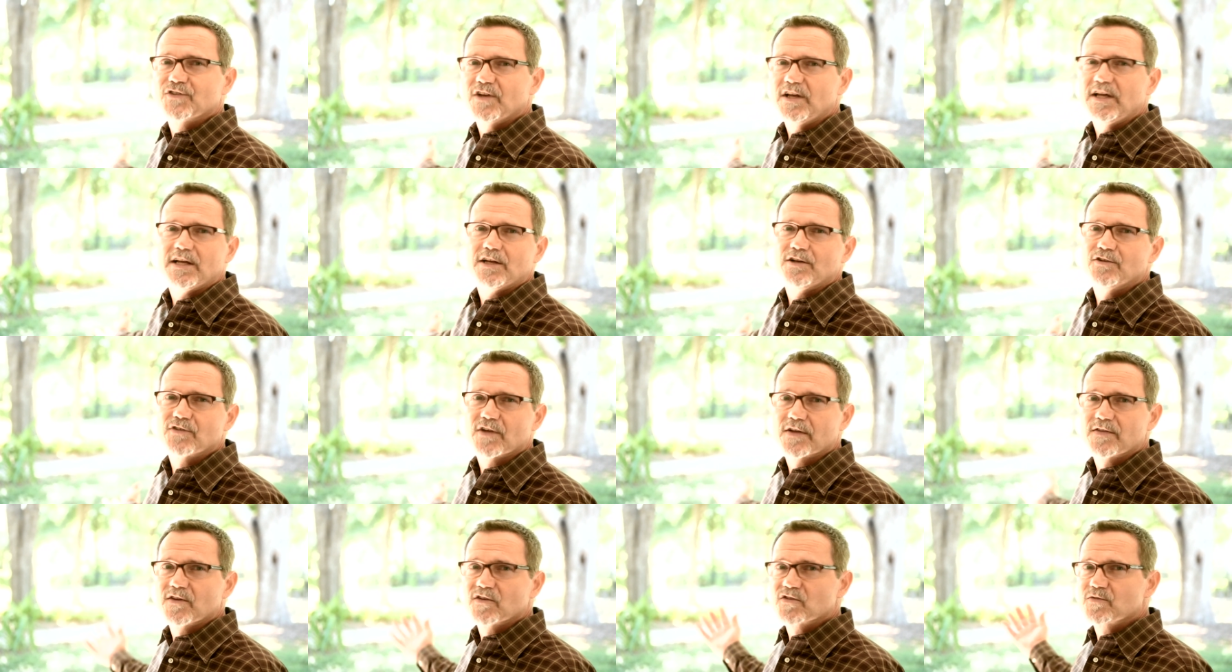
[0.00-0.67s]

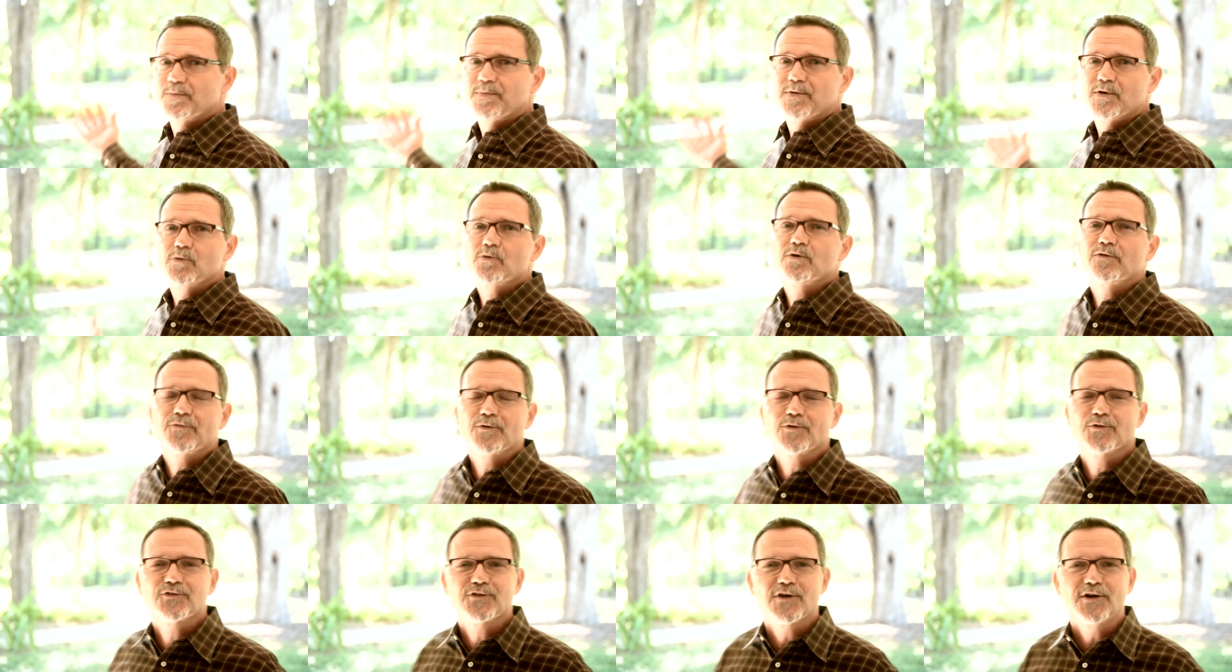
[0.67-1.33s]
scenes and this
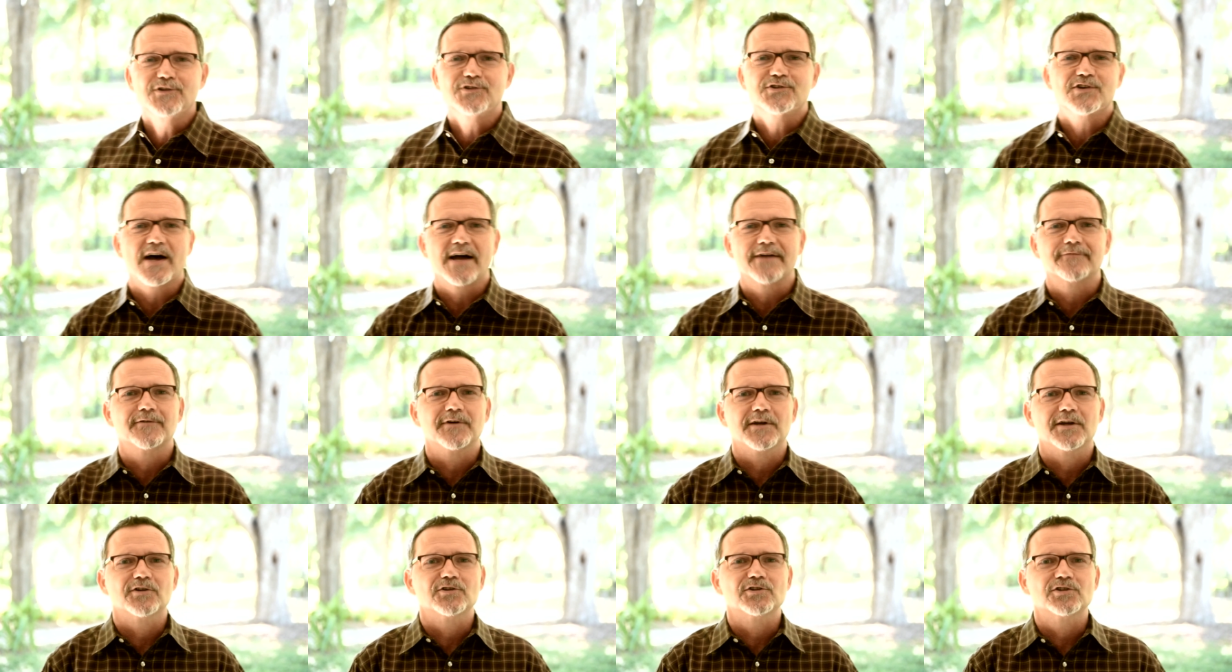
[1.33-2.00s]
beautiful
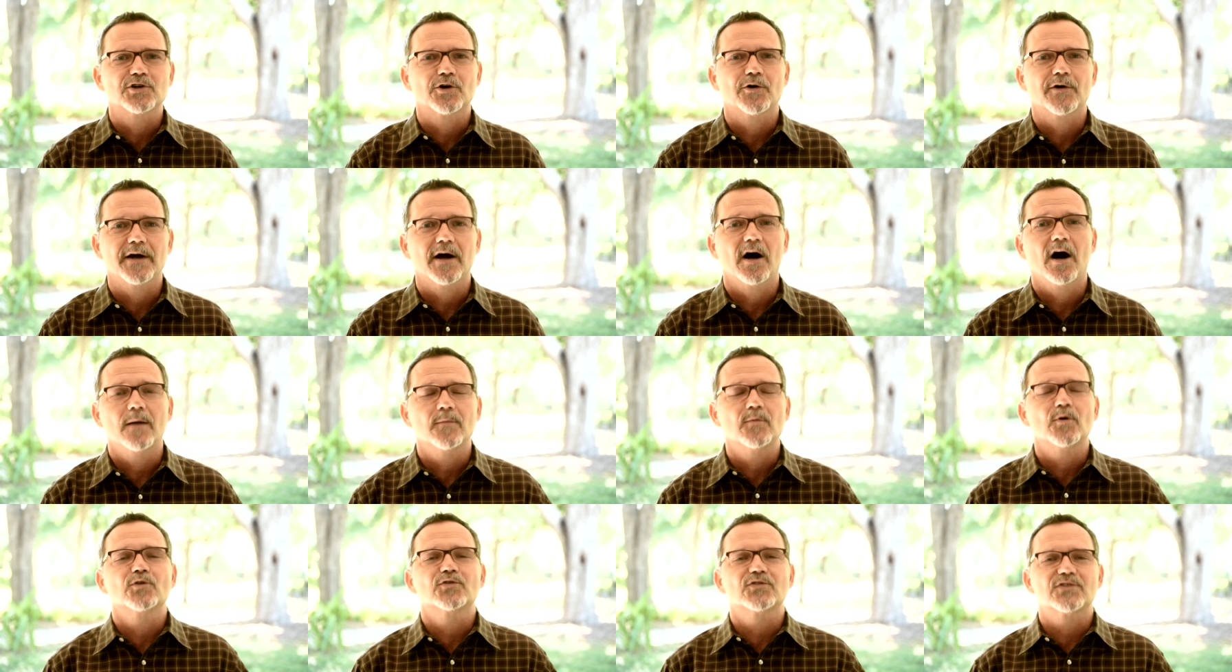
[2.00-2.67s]
sunshine we enjoy
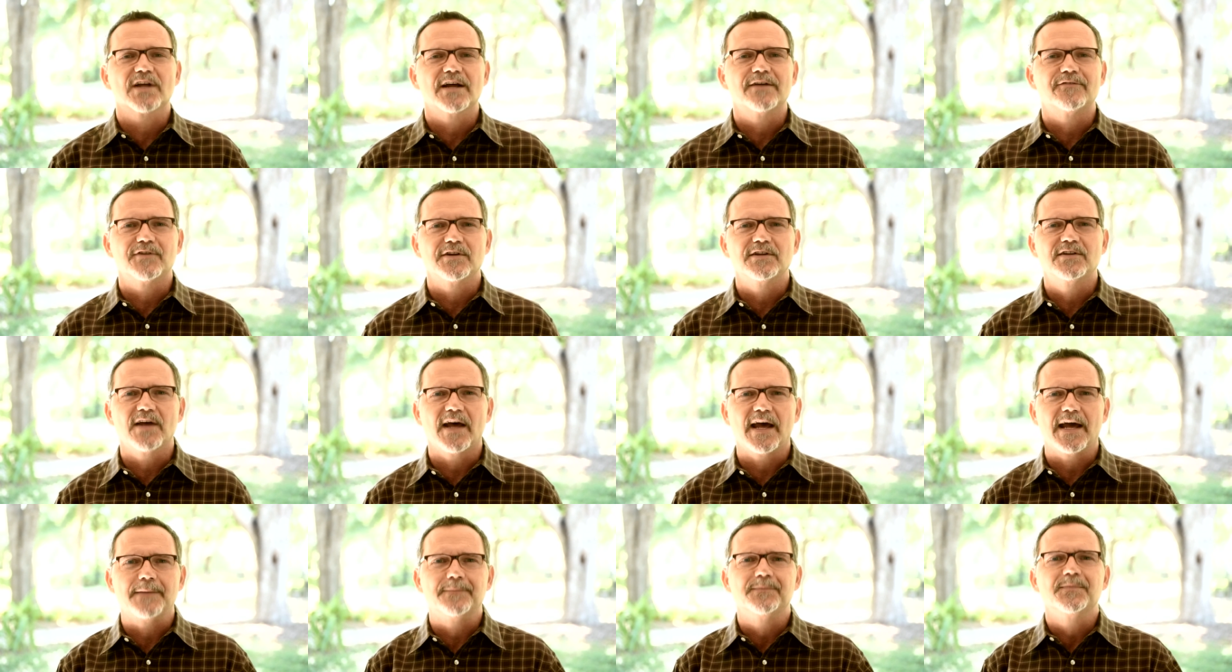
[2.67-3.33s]
almost every
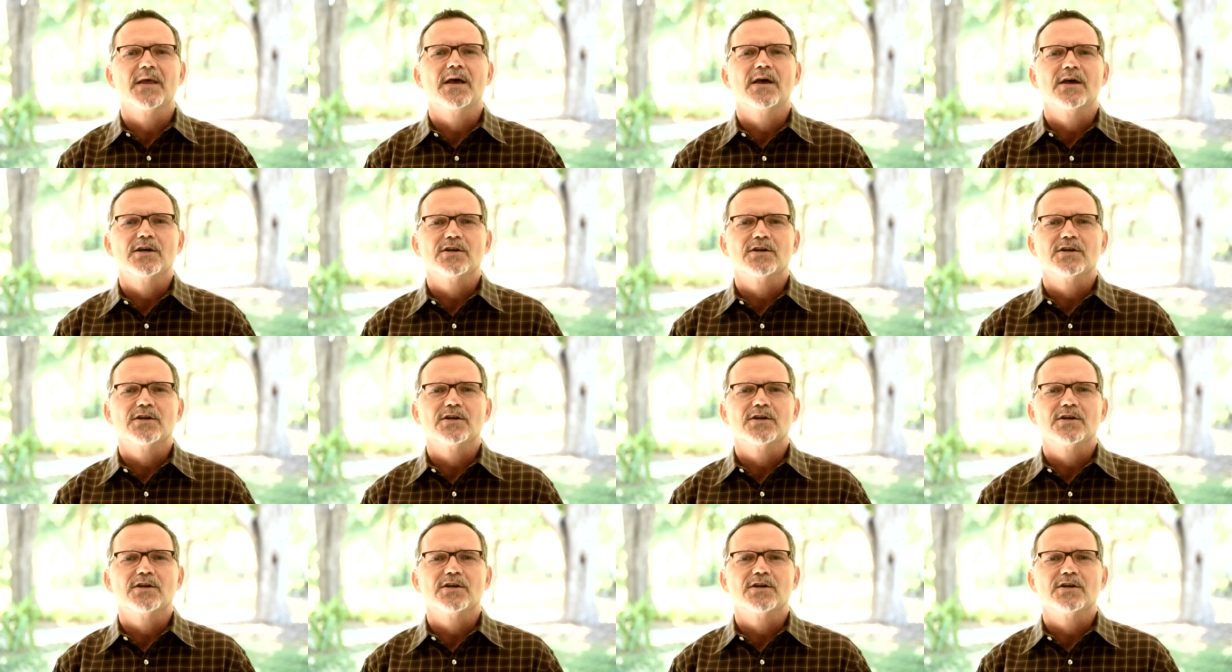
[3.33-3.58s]
day.